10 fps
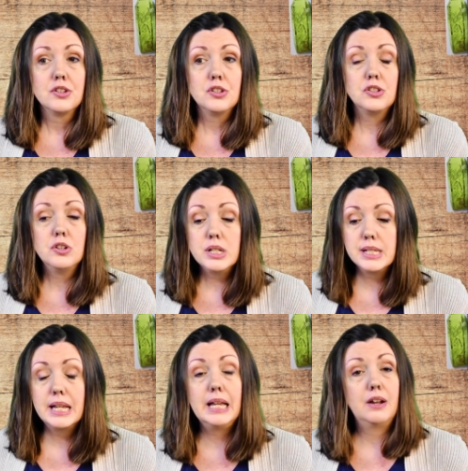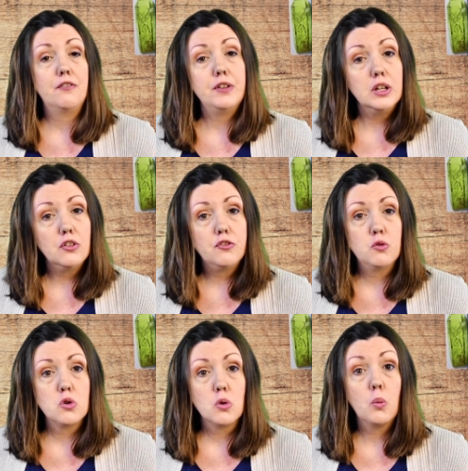students can get a feel
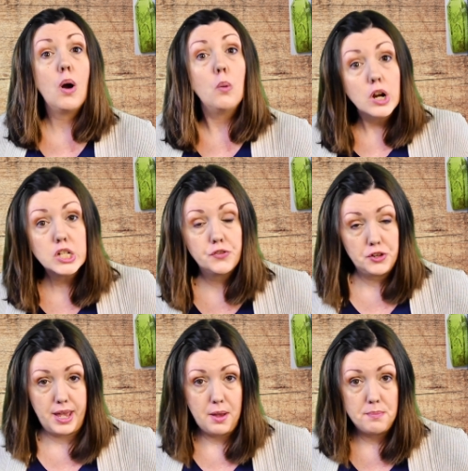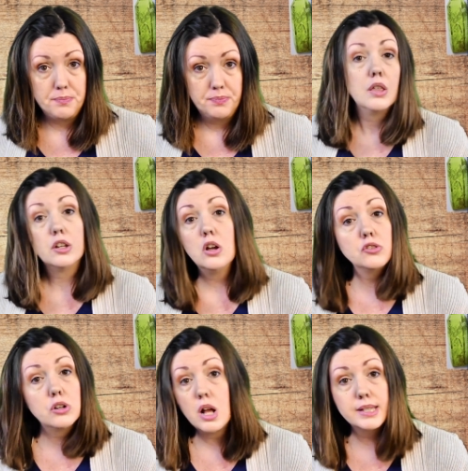for what works for them. The
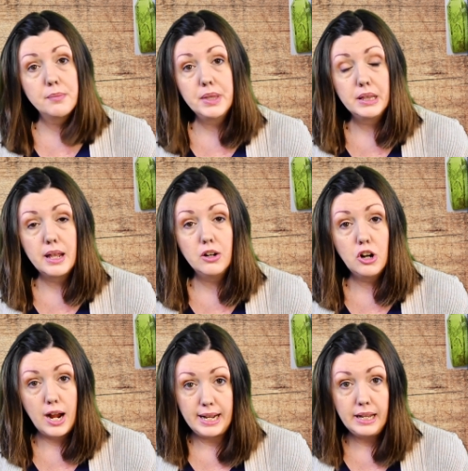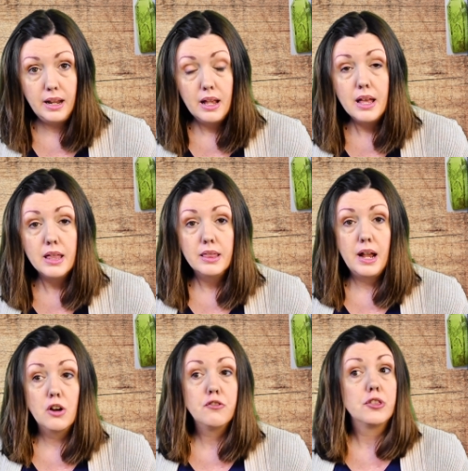notes are not something that are graded. They
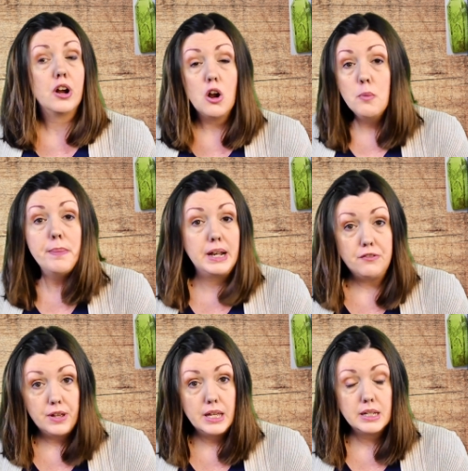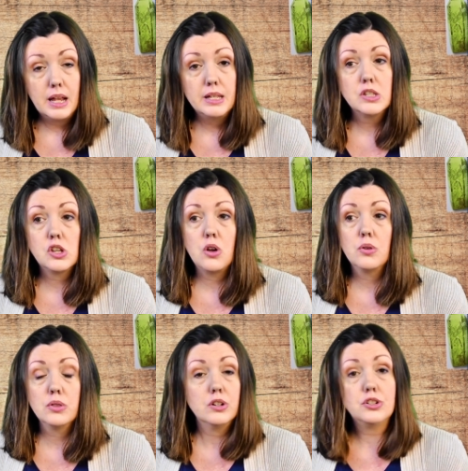are for their own benefit, and
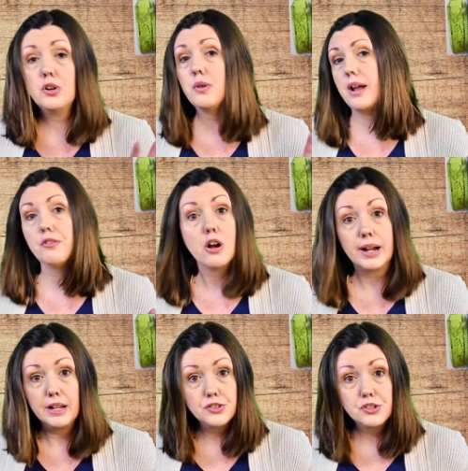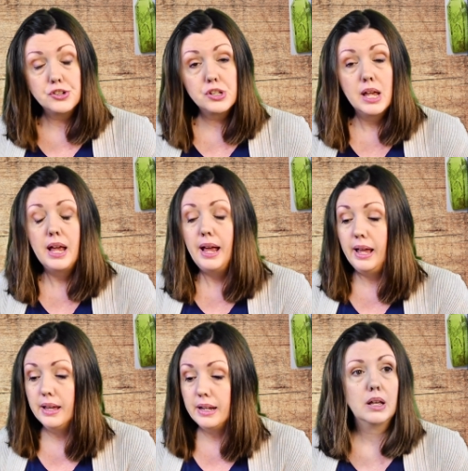so there's no right or wrong answers.
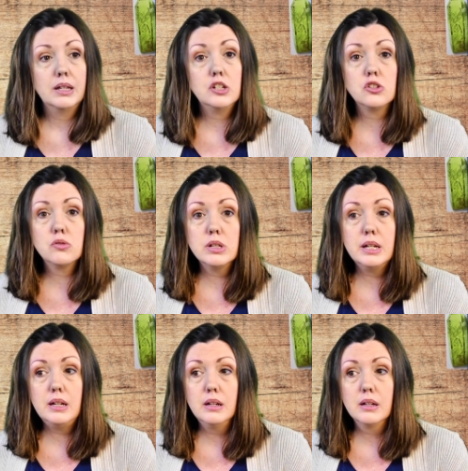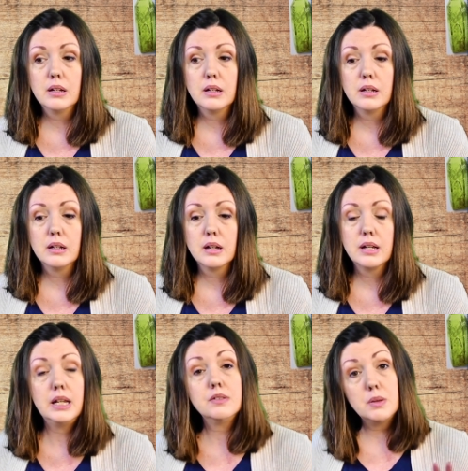And it just really
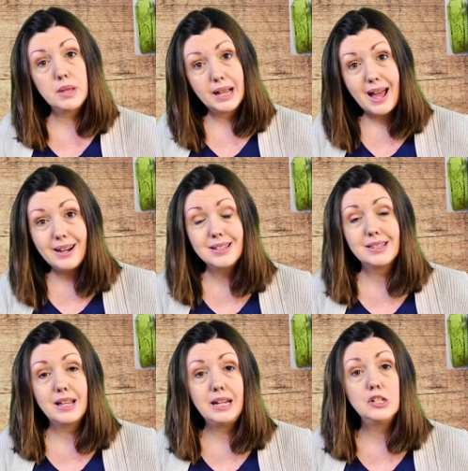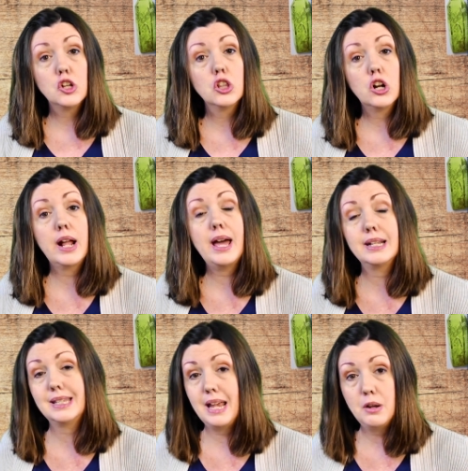gives them the guidance they need to learn how
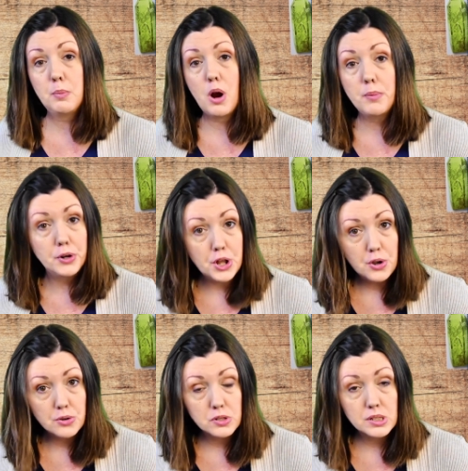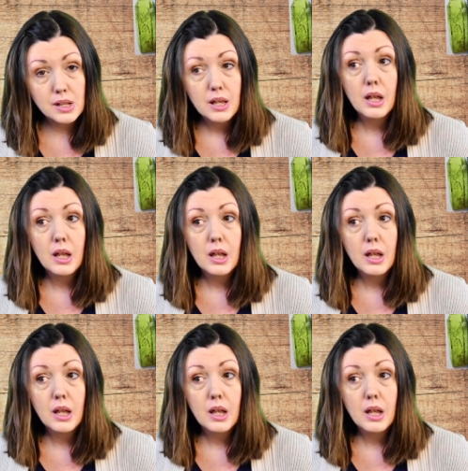to take proper notes,